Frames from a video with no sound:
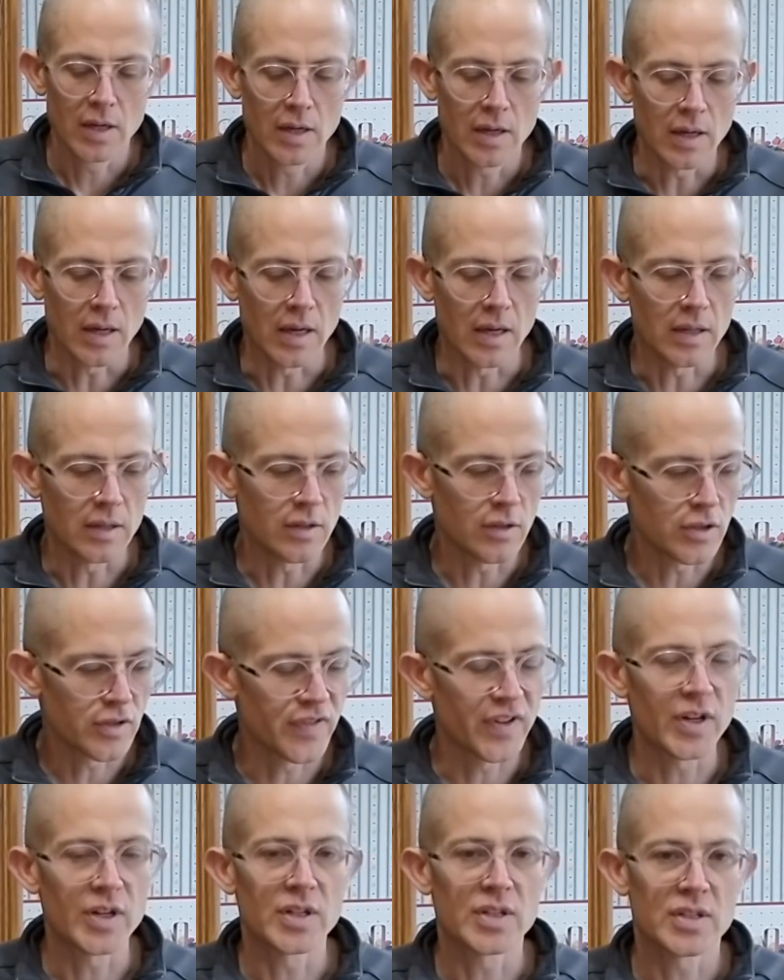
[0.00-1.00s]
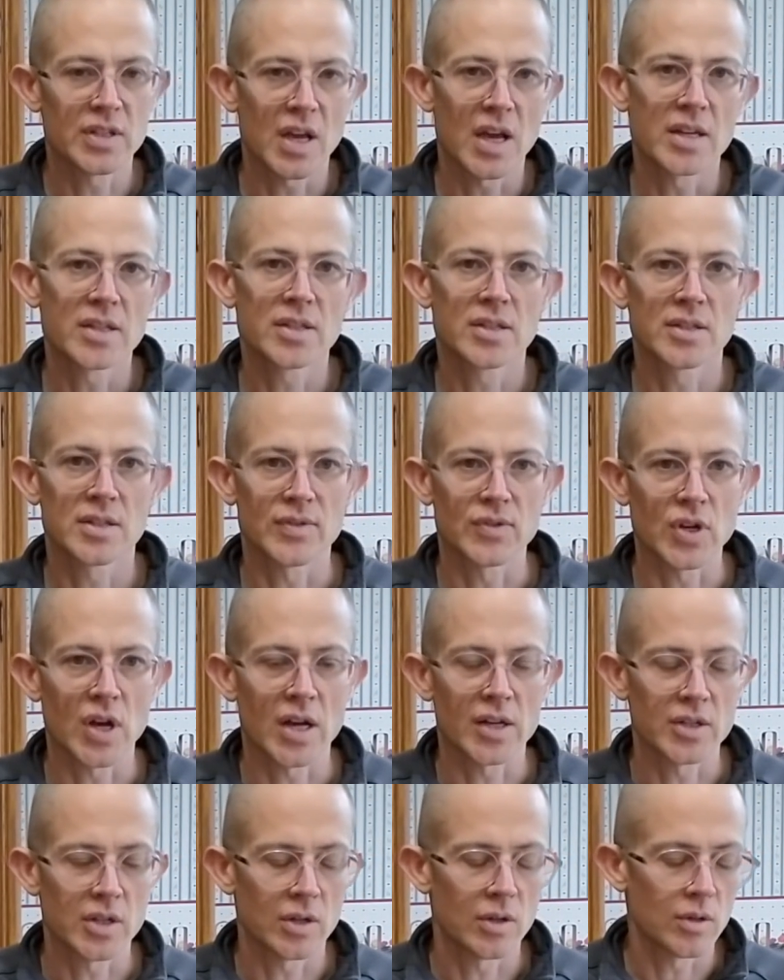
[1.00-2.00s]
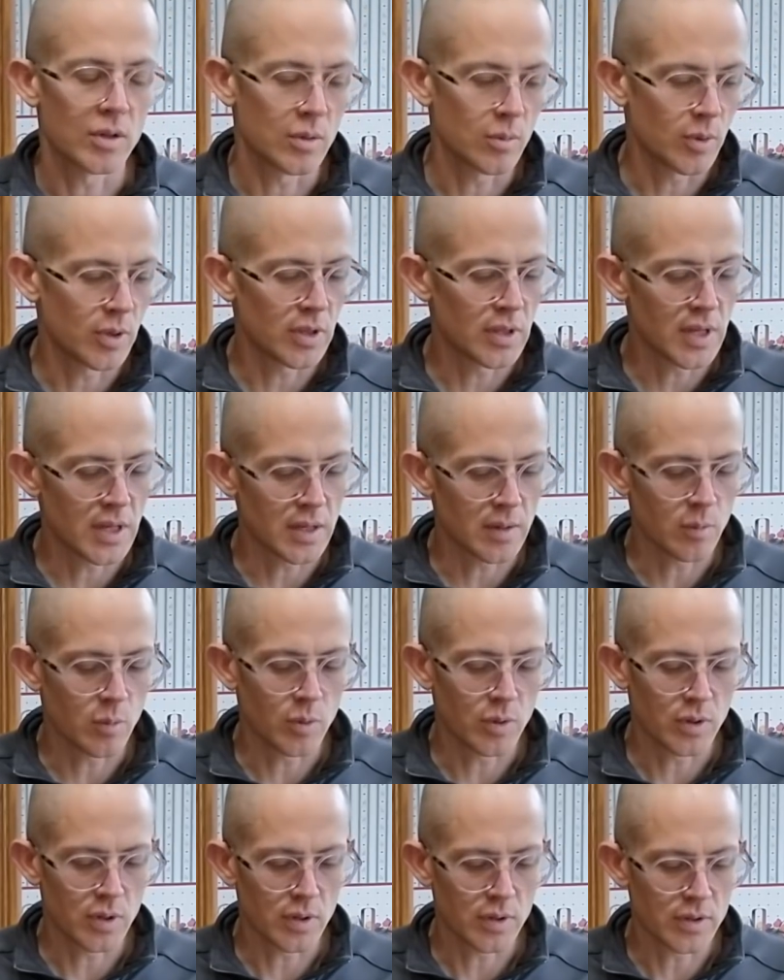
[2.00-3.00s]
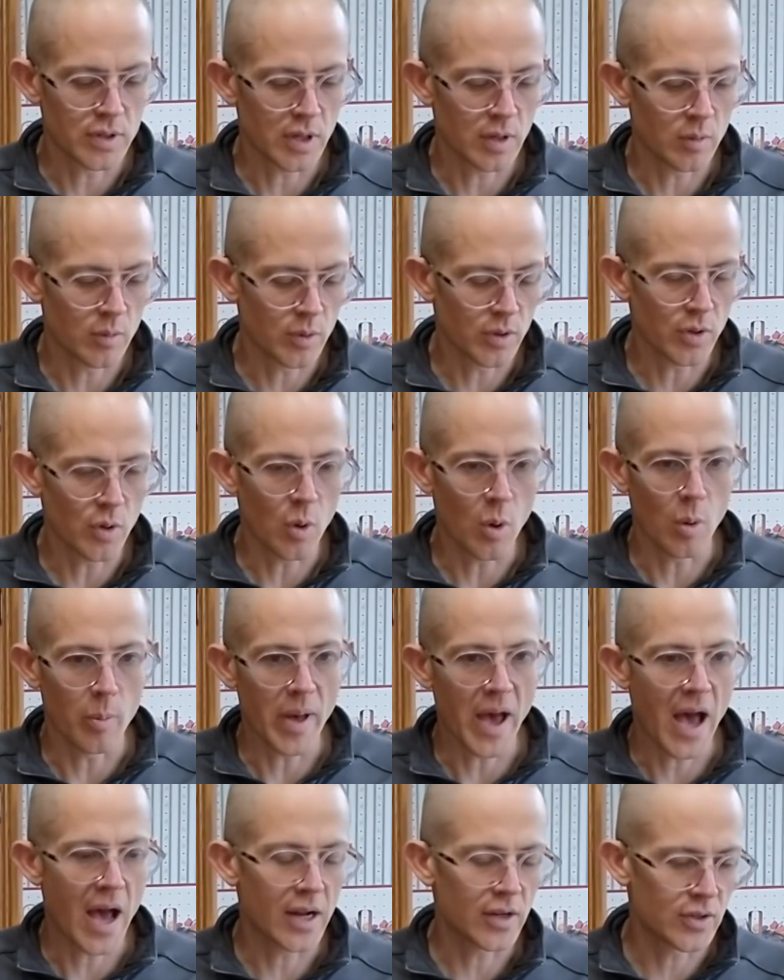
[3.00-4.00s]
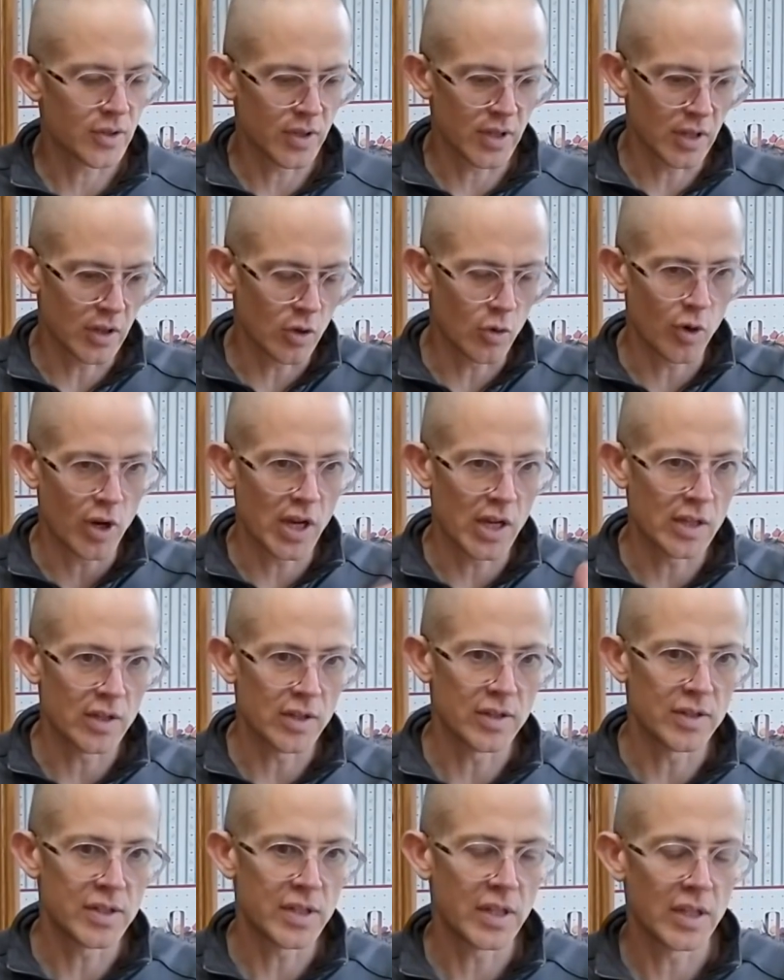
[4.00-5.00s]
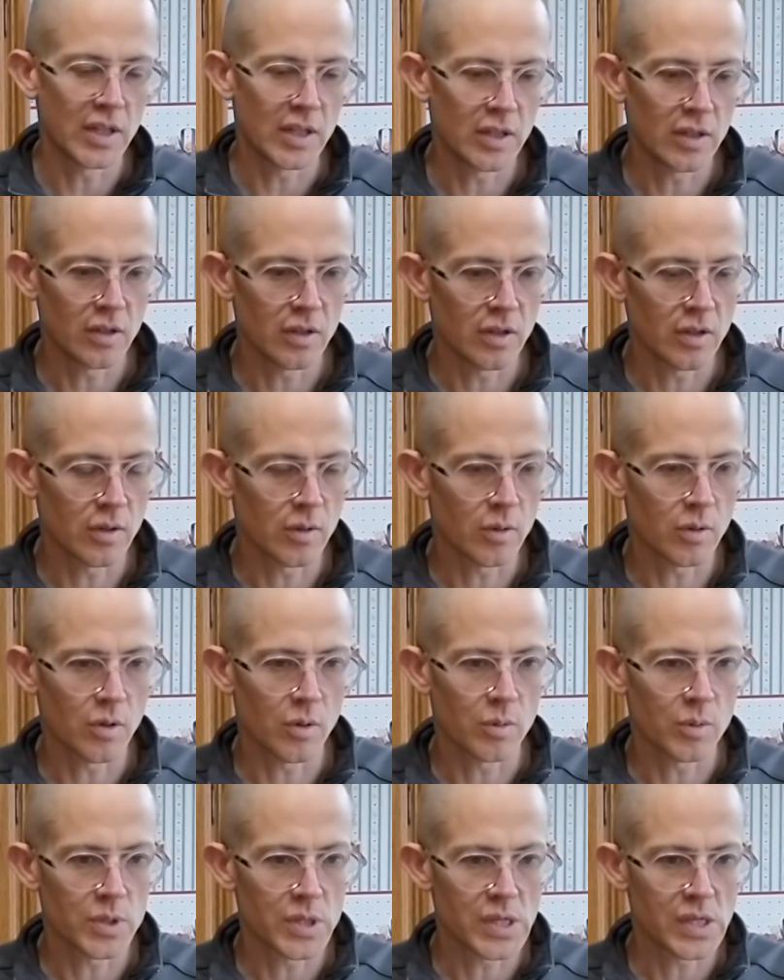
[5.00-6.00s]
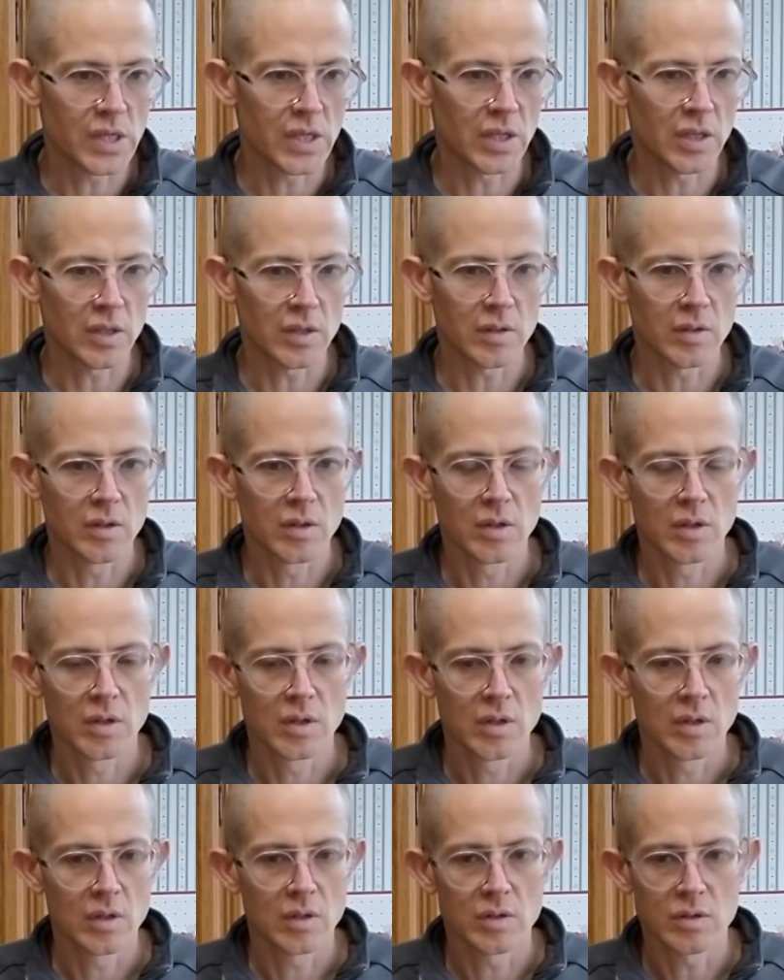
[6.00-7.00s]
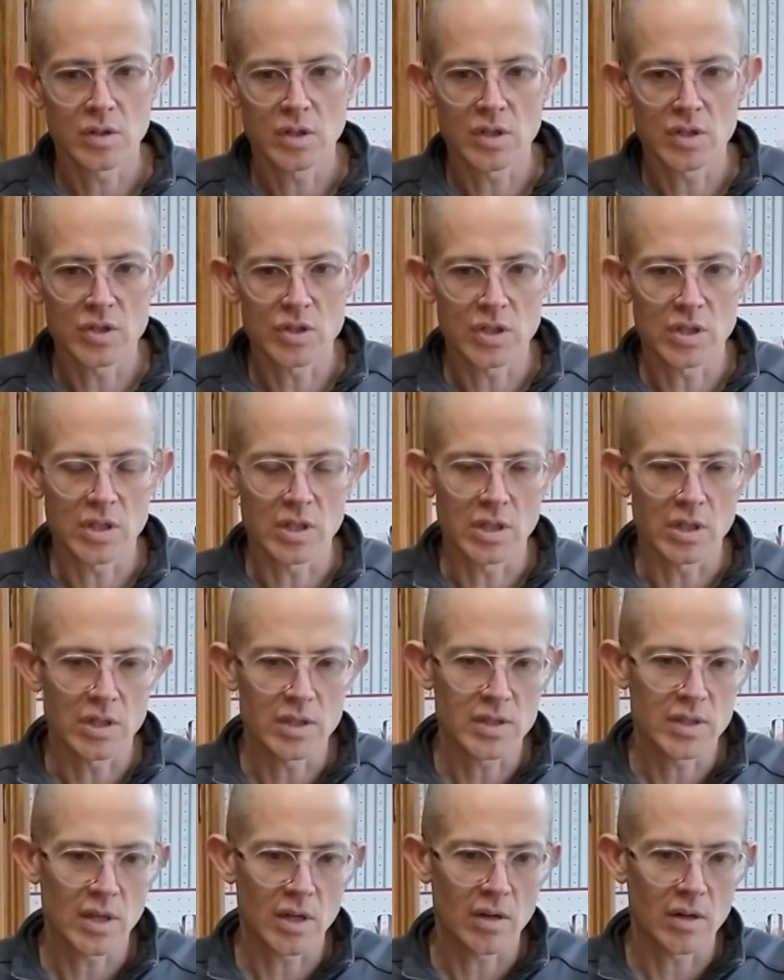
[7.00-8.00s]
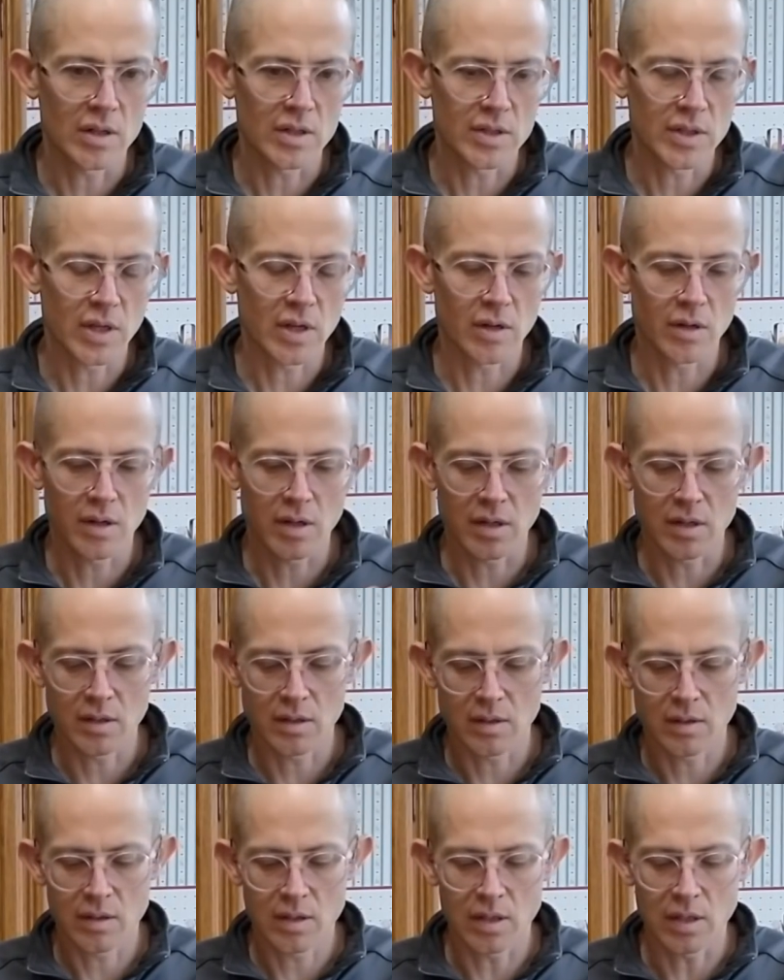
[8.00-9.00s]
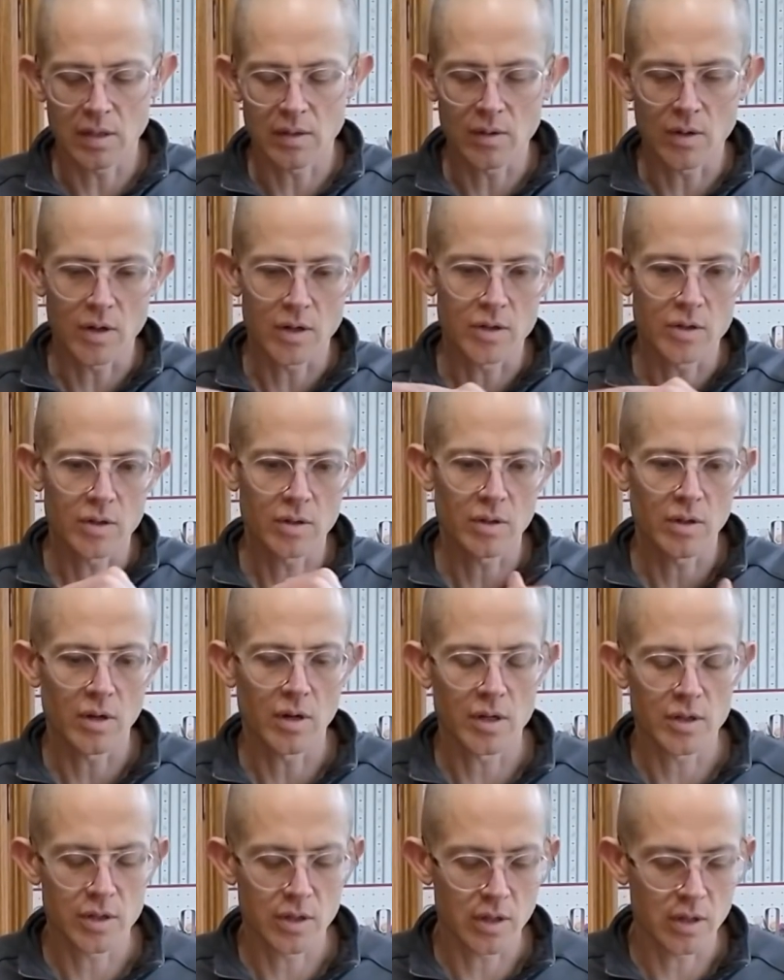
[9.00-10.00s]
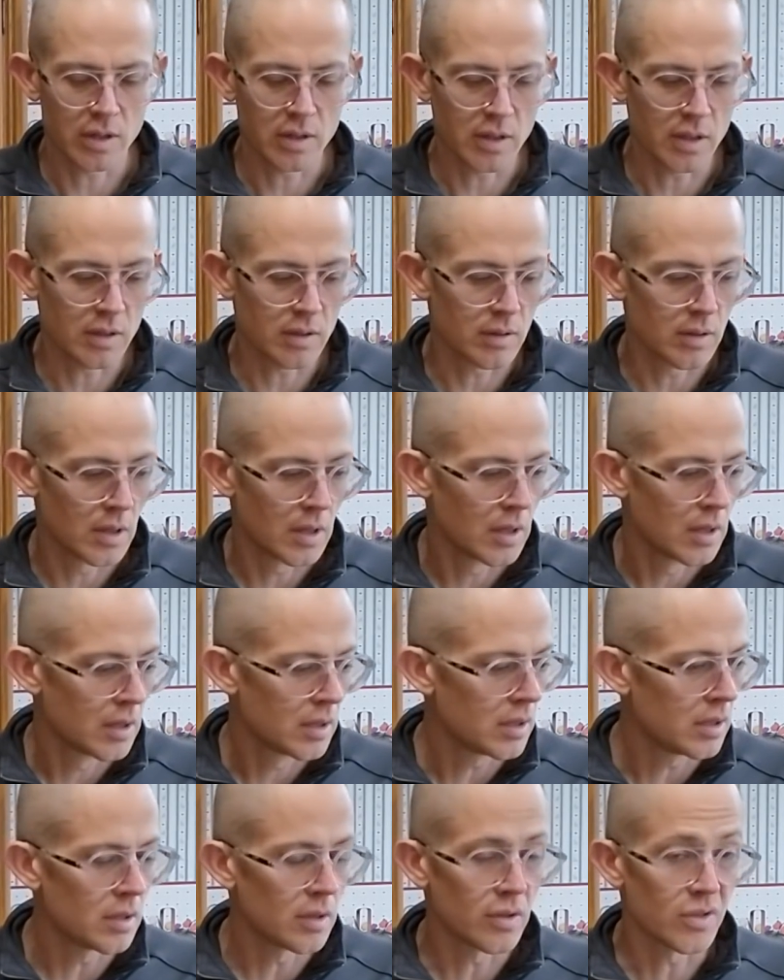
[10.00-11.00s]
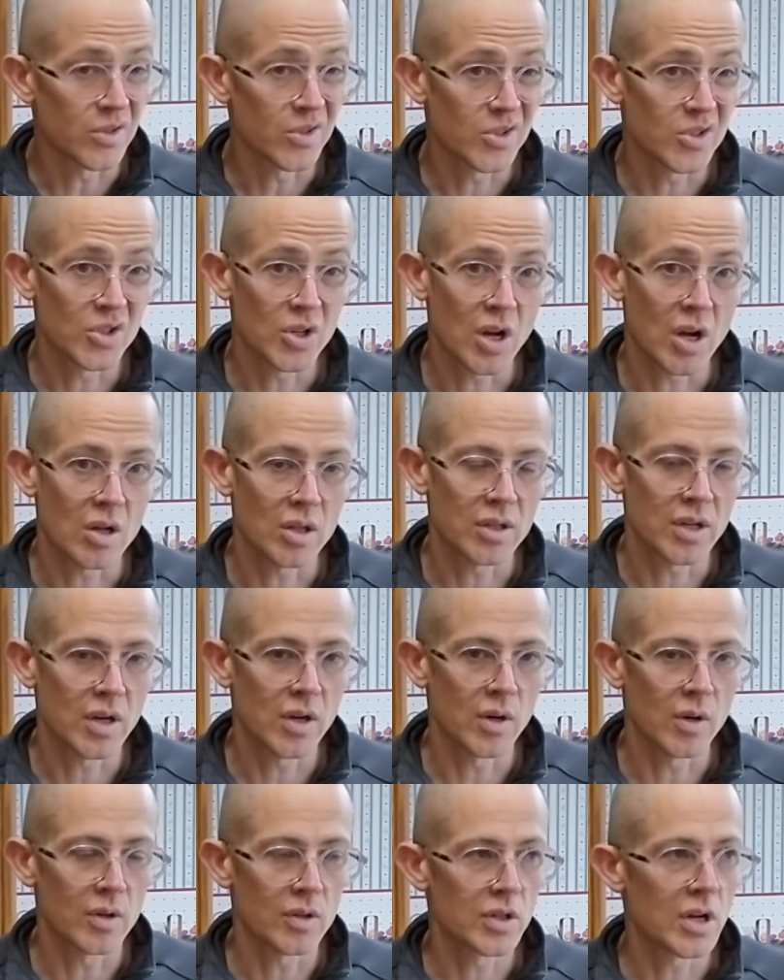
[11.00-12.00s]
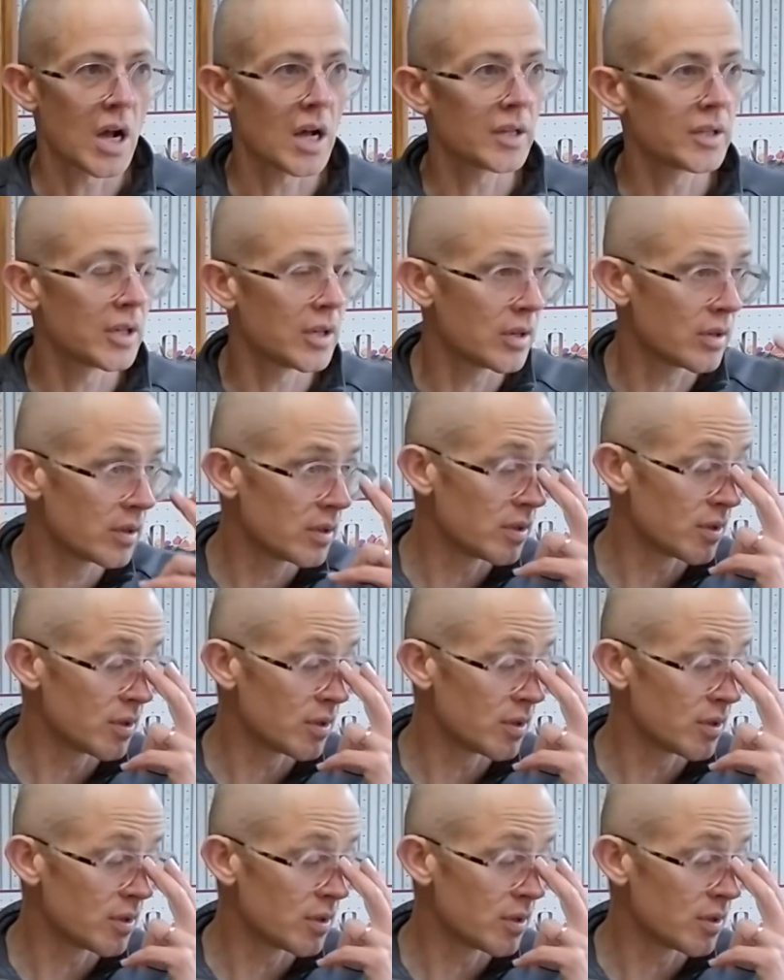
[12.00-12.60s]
And there's various sizes of Cha Tou, and when they're done with the whole batch, they grade the tea, you know, gongting, teji, et cetera, getting larger and larger. And then, you know, there's Cha Tou, and